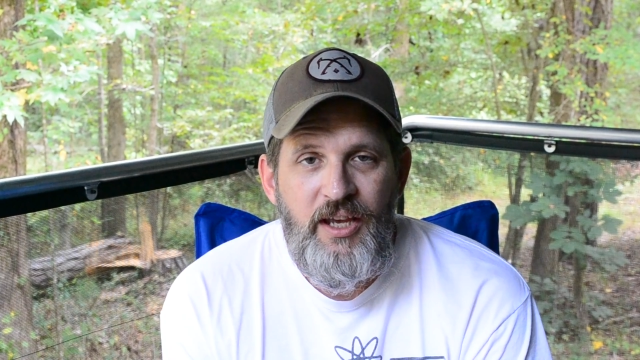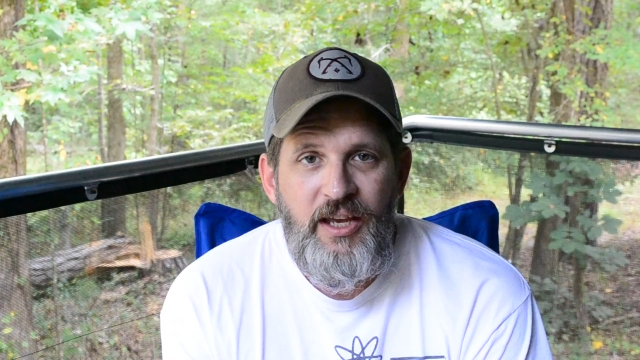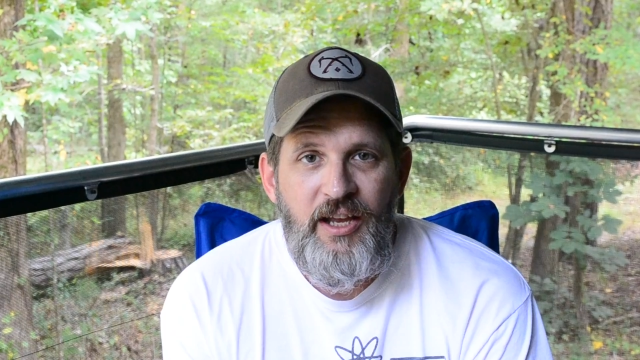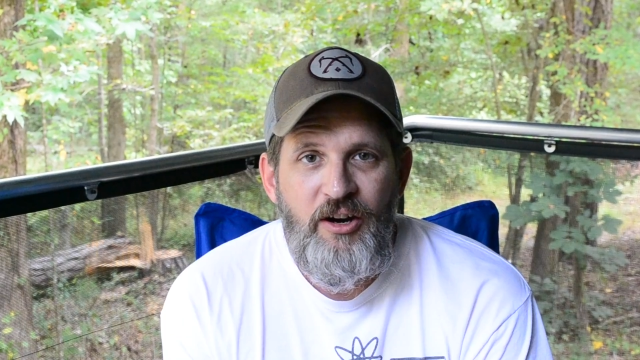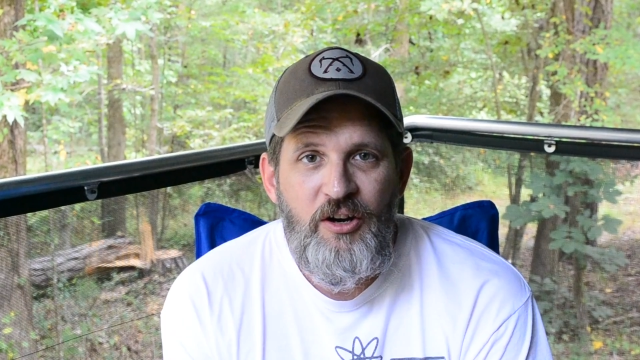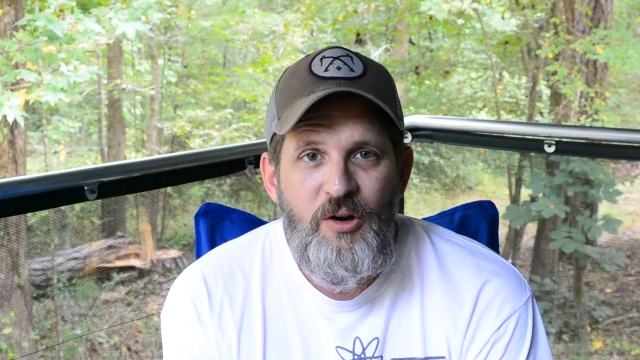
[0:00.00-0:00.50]

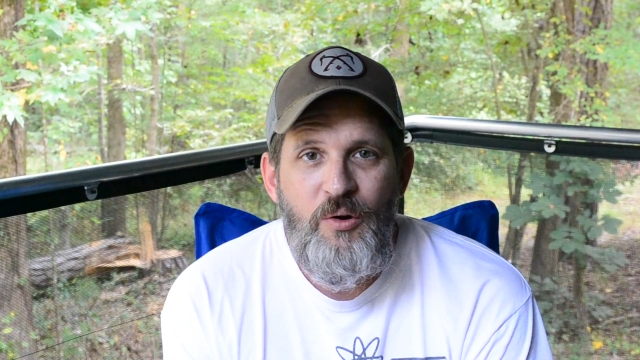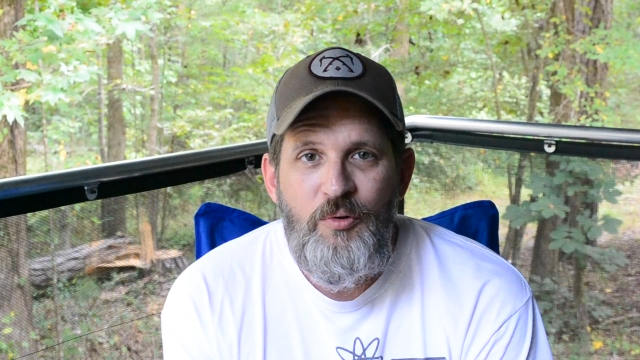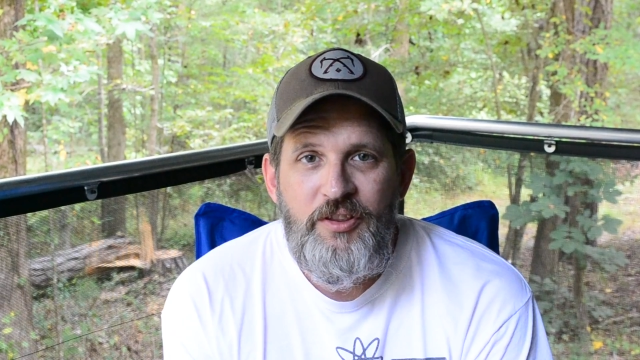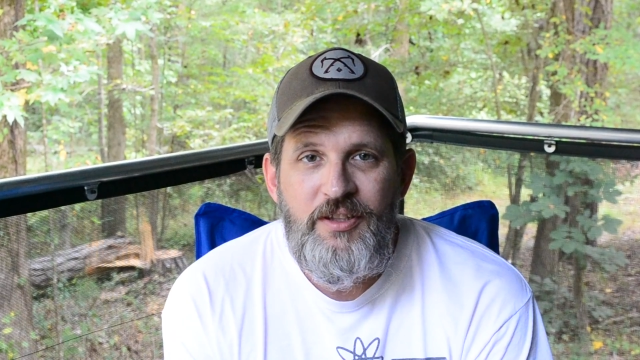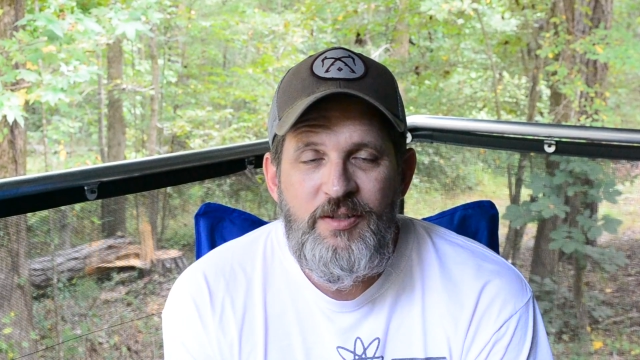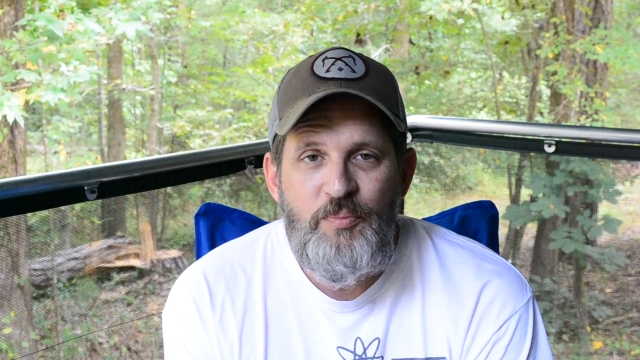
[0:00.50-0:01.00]
and our goal
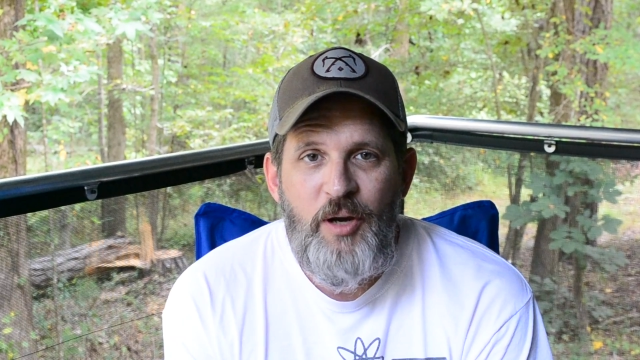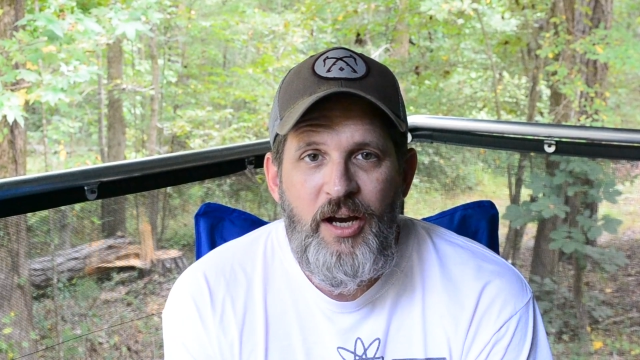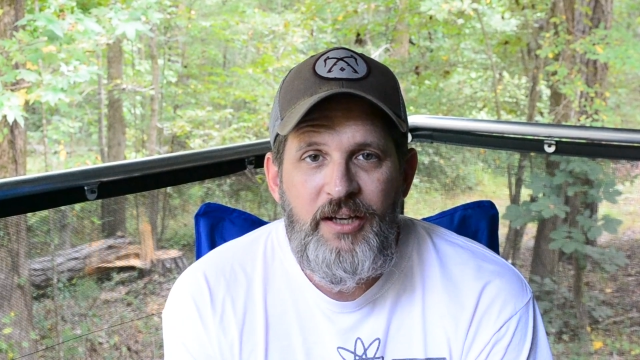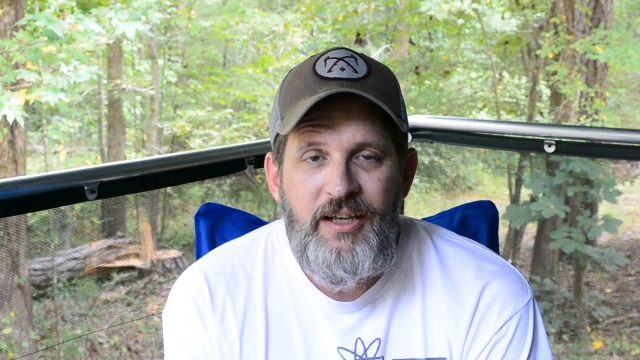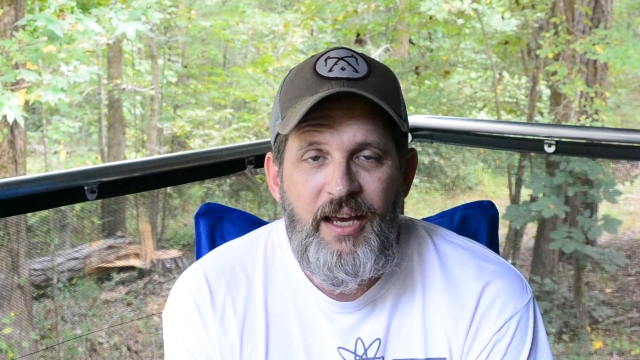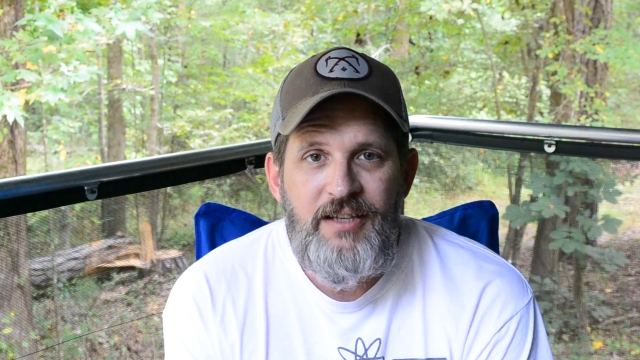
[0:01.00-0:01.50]
with this
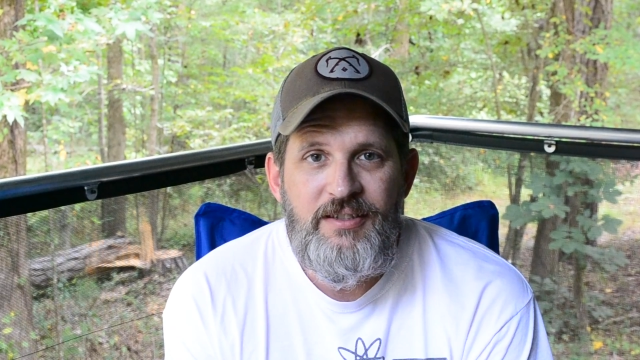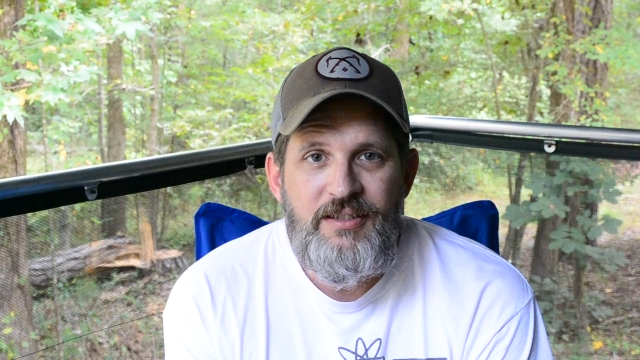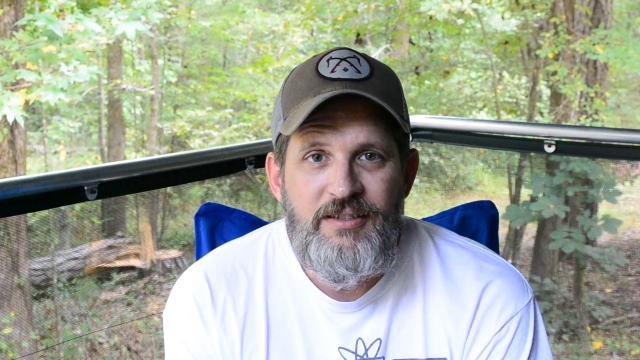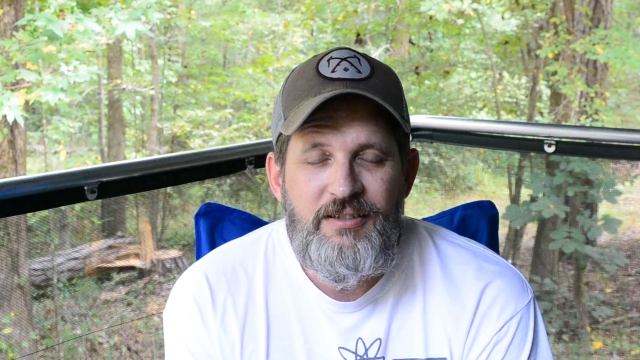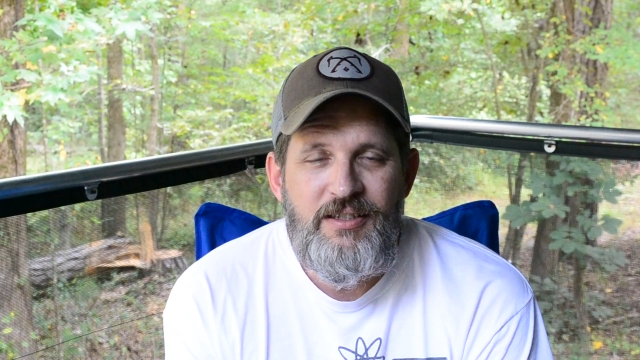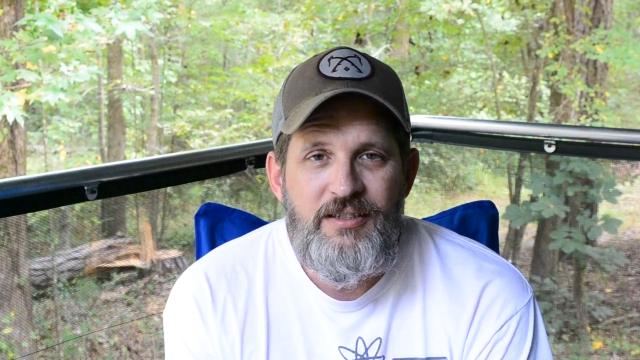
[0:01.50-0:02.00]
podcast
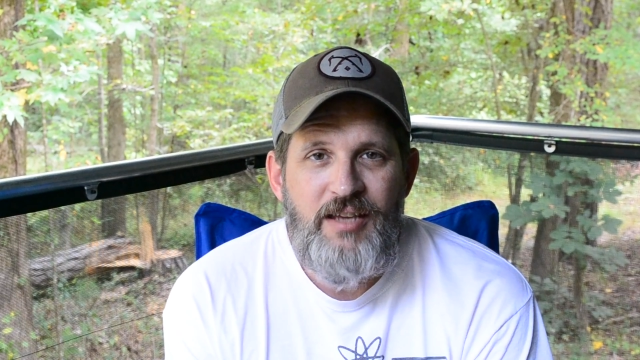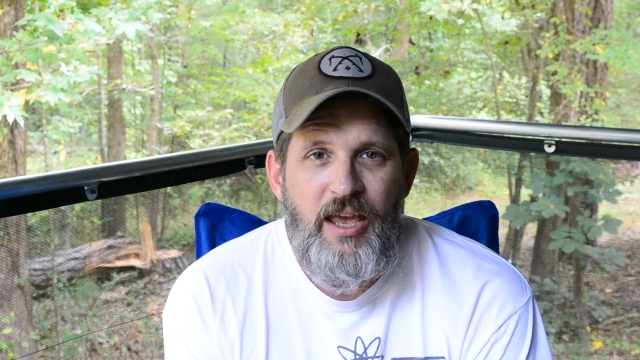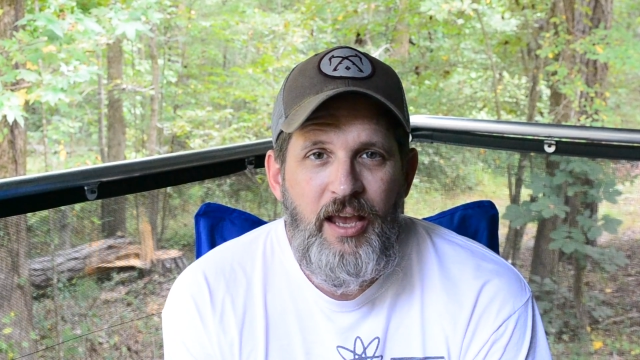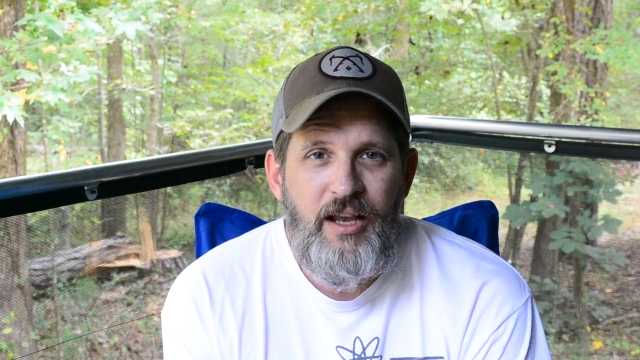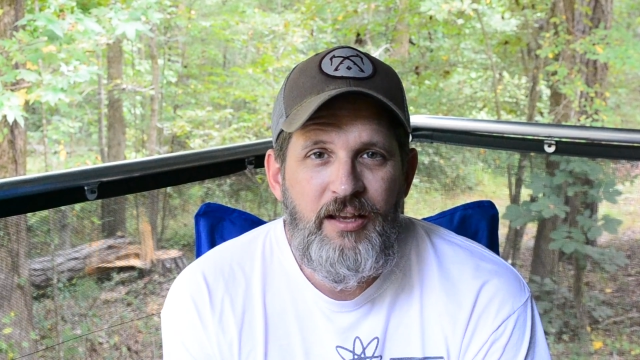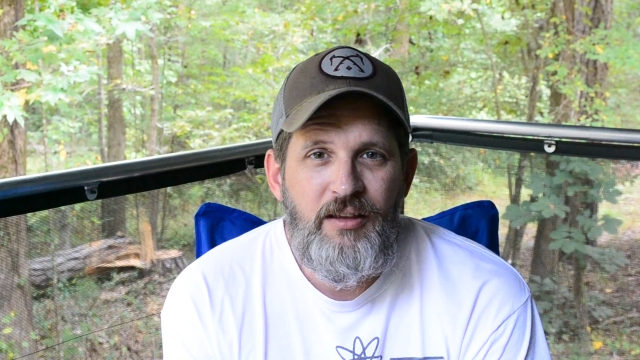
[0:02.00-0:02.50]
is to
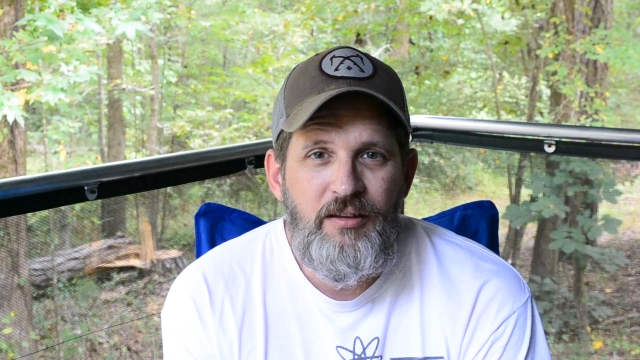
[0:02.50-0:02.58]
take